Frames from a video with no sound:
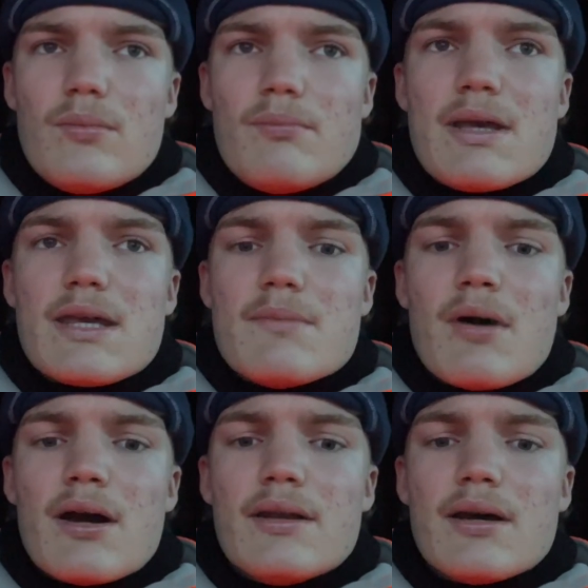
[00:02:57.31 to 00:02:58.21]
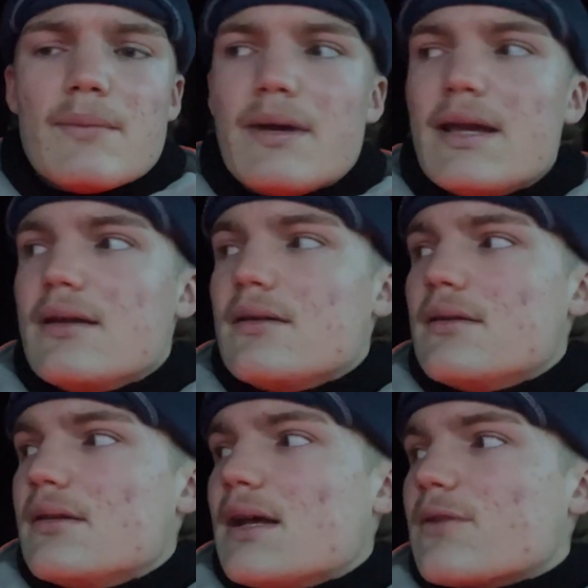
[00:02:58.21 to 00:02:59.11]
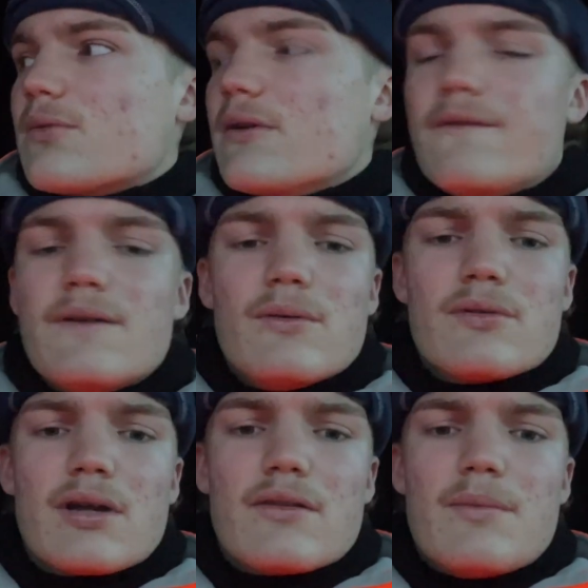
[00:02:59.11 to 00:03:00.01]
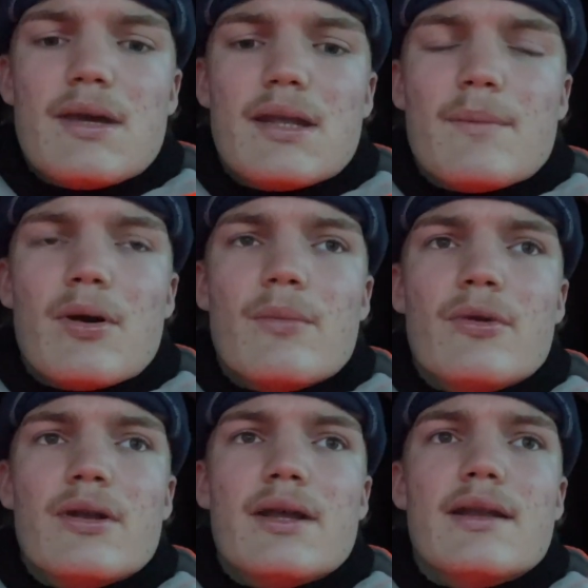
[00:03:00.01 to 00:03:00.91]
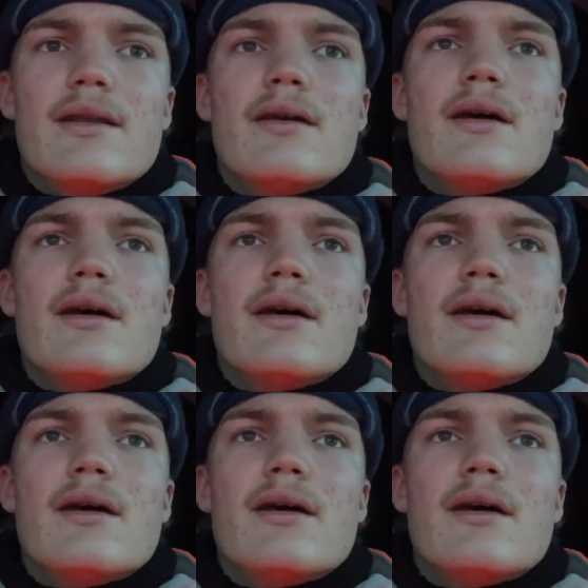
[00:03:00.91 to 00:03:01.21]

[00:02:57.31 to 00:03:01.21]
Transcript: make your mind up, mate. That's what it feels like to me at the moment, and